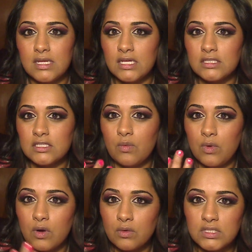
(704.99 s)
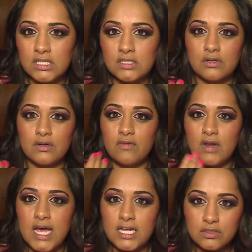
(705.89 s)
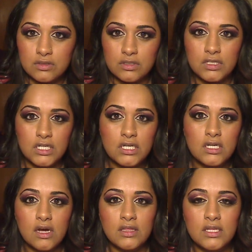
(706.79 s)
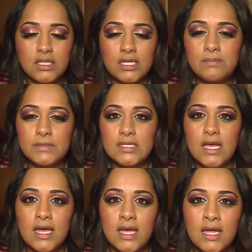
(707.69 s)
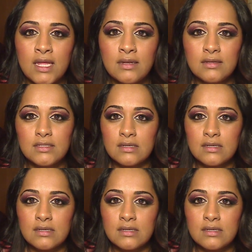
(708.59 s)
it's a rosy sort of natural look on the lips, and